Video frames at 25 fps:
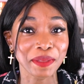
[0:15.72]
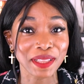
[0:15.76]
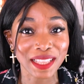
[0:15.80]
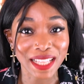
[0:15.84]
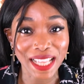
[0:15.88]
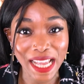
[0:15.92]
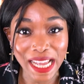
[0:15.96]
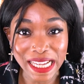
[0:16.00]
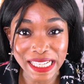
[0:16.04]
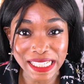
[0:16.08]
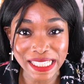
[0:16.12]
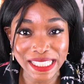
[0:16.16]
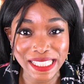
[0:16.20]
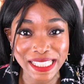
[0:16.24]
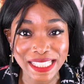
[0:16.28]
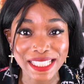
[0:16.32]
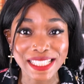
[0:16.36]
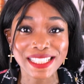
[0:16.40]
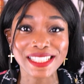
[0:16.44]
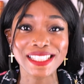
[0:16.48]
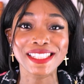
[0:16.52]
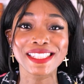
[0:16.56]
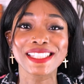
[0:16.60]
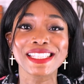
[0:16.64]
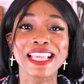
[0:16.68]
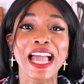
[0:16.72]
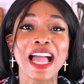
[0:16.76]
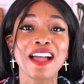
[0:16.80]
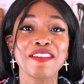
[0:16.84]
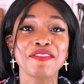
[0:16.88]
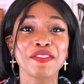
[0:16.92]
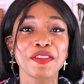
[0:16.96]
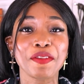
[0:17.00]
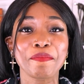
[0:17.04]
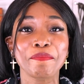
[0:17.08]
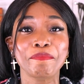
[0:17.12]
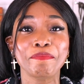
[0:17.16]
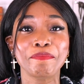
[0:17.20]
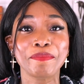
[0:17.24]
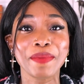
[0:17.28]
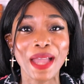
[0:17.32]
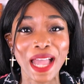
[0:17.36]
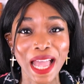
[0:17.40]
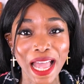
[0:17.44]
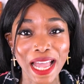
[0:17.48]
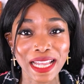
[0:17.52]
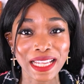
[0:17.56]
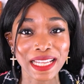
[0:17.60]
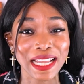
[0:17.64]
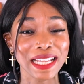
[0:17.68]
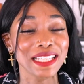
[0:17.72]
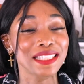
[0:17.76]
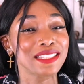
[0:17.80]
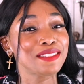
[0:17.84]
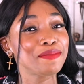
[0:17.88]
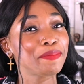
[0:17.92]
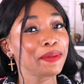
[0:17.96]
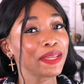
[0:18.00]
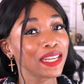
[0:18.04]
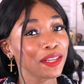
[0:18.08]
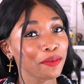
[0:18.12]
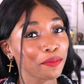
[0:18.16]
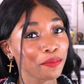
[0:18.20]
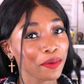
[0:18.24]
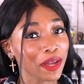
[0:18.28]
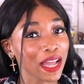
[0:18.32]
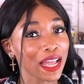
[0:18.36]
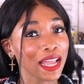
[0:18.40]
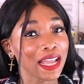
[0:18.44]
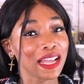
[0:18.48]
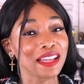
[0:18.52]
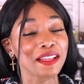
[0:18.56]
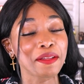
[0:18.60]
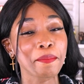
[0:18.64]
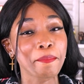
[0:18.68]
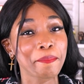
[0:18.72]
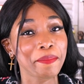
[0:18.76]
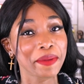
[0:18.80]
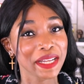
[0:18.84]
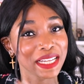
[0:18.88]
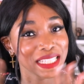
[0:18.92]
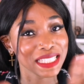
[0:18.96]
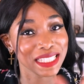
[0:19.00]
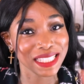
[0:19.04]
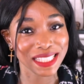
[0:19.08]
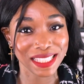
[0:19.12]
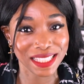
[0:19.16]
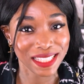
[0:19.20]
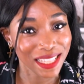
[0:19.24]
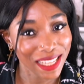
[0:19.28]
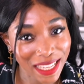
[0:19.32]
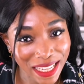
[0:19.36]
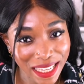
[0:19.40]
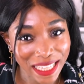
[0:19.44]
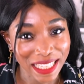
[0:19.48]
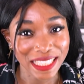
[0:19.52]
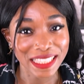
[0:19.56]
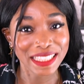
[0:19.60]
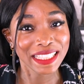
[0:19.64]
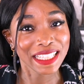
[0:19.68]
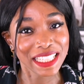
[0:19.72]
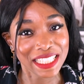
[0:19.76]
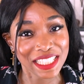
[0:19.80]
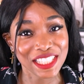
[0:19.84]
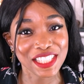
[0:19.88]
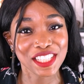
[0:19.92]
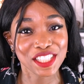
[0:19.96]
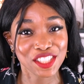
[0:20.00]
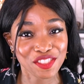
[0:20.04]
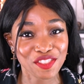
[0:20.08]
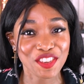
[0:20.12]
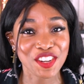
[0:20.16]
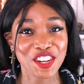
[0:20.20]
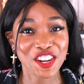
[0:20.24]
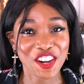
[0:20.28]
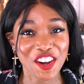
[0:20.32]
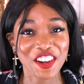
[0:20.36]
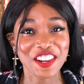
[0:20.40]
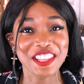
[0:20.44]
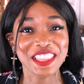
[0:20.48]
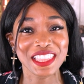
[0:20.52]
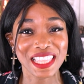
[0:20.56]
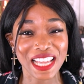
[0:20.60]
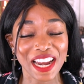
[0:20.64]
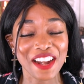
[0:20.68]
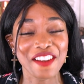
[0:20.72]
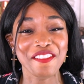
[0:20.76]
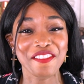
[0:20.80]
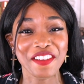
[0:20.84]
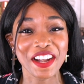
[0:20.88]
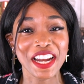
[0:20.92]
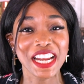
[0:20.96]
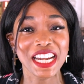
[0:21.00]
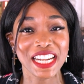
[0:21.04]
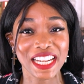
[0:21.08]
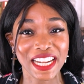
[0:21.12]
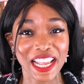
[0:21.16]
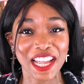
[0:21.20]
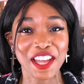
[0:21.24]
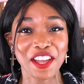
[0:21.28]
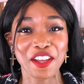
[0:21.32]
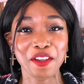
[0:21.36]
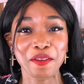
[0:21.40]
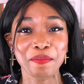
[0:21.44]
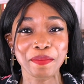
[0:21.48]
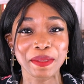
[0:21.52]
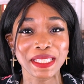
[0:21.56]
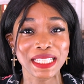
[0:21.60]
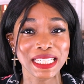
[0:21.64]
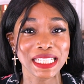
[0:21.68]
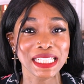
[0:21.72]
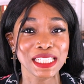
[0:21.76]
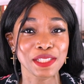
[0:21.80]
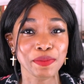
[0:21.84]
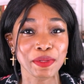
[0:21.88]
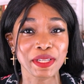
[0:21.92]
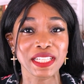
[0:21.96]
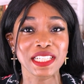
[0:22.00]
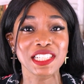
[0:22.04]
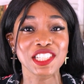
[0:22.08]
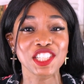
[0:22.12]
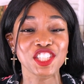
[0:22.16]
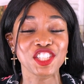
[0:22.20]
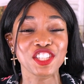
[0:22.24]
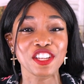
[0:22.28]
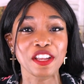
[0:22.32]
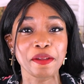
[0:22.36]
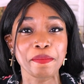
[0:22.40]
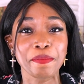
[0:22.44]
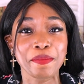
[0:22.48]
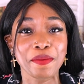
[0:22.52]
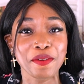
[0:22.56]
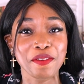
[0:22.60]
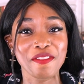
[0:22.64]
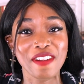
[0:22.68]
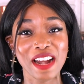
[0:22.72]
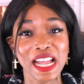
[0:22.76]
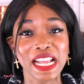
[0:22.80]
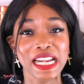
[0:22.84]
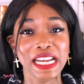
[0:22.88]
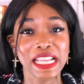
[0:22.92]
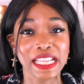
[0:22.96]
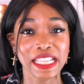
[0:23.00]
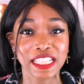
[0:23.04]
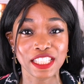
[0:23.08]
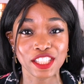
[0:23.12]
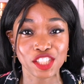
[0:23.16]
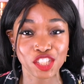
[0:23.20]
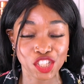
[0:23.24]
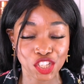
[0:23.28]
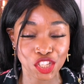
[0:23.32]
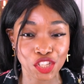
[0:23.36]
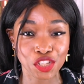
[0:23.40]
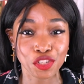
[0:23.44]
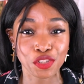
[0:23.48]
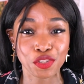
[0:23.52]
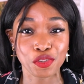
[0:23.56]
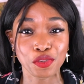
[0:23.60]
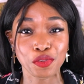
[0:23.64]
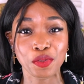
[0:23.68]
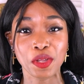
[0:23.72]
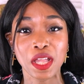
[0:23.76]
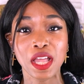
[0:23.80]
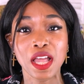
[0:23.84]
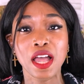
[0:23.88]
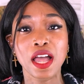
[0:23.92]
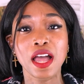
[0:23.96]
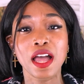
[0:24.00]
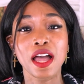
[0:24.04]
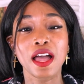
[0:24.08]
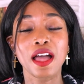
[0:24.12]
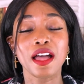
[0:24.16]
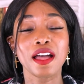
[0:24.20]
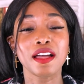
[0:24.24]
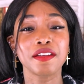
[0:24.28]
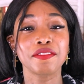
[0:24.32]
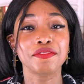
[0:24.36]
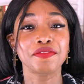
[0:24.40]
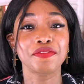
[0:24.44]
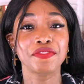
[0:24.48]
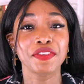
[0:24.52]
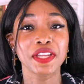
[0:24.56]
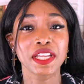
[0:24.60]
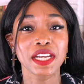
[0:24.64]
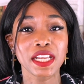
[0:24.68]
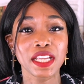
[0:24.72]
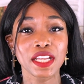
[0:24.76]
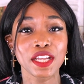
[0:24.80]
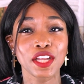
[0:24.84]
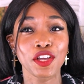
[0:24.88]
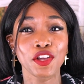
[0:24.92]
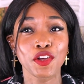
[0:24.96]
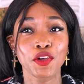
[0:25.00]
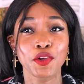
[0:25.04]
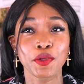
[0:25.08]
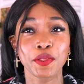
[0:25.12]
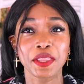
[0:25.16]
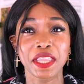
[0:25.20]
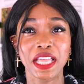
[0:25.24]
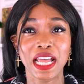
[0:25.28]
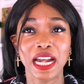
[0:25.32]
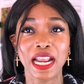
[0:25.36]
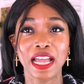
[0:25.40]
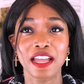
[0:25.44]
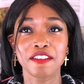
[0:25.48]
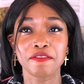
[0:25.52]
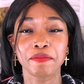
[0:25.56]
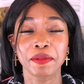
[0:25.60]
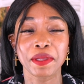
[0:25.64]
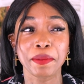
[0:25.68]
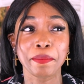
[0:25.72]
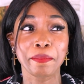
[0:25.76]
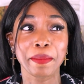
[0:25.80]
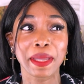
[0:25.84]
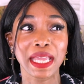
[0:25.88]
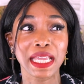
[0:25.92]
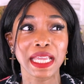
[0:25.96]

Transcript: Plus. Good to have you back. It's been a while, but let's disregard that right now because we're gonna jump right into a video that I've been